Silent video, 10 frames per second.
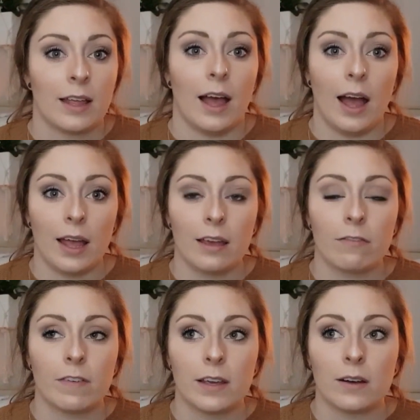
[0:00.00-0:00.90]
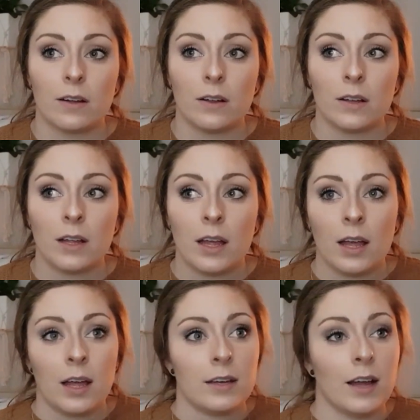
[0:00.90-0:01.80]
I feel
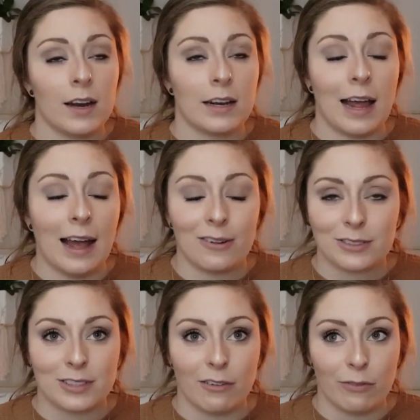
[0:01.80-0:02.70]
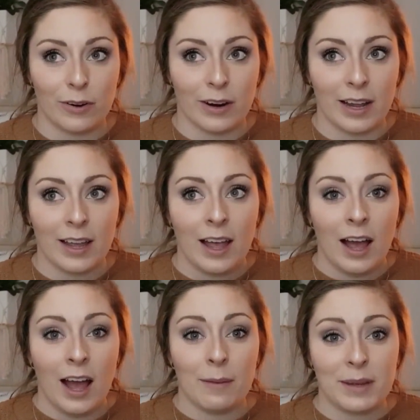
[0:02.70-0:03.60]
not an ounce of worry.
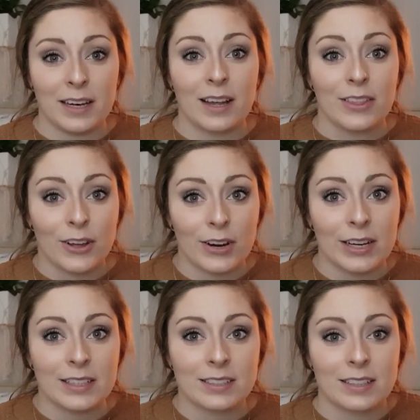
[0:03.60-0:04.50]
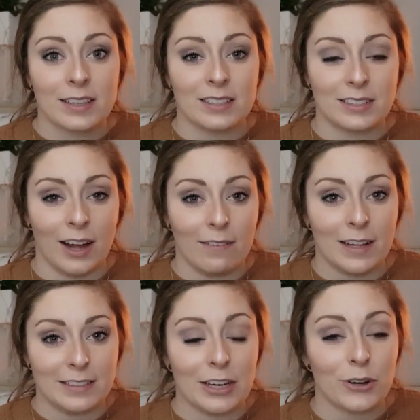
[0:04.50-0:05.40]
I mean, there is the stuff
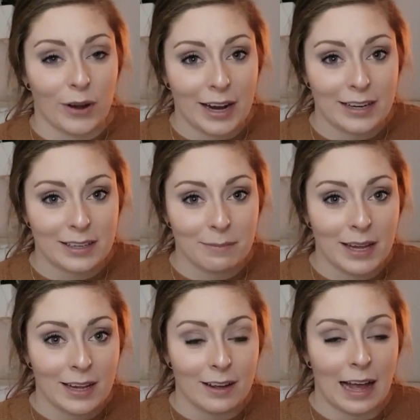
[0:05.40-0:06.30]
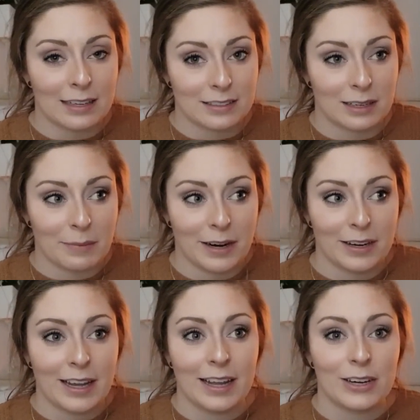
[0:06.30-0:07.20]
that's ingrained in me as an
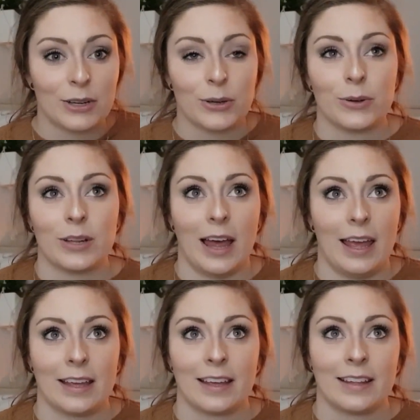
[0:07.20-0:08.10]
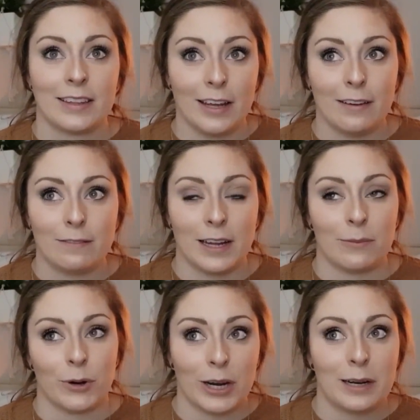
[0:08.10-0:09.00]
American who lived and
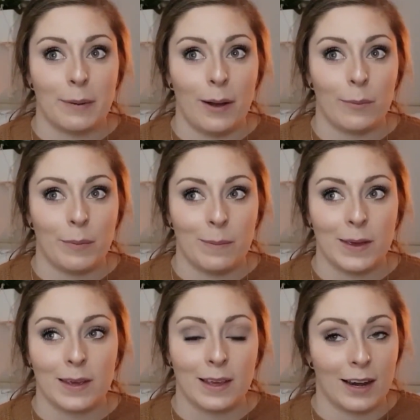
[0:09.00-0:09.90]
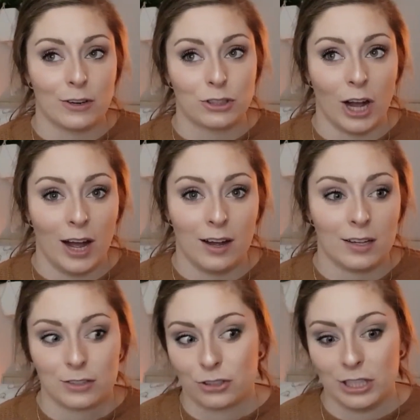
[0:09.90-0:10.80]
worried about maybe getting shot
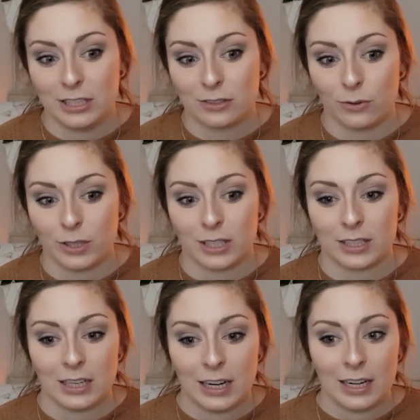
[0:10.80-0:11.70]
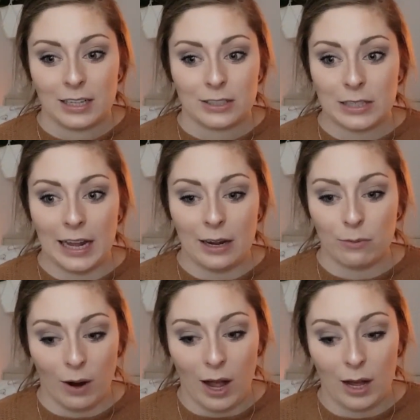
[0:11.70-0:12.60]
on the streets or getting
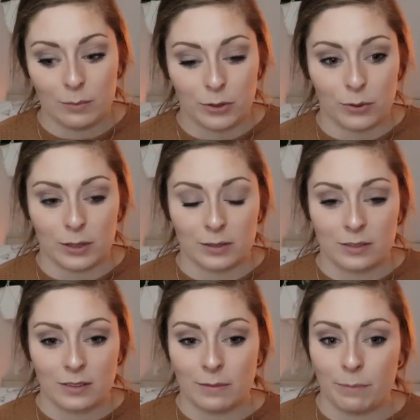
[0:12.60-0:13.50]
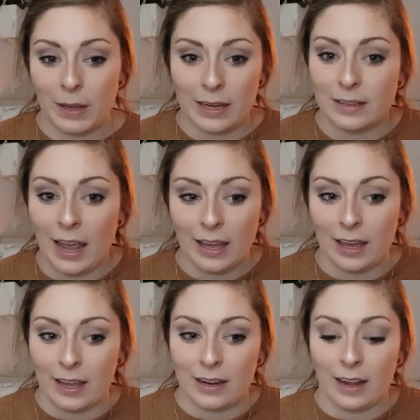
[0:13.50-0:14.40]
robbed or being
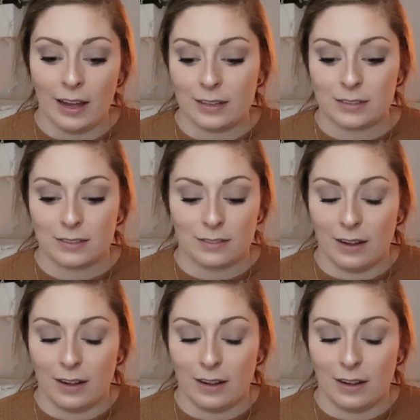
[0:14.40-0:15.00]
taken as,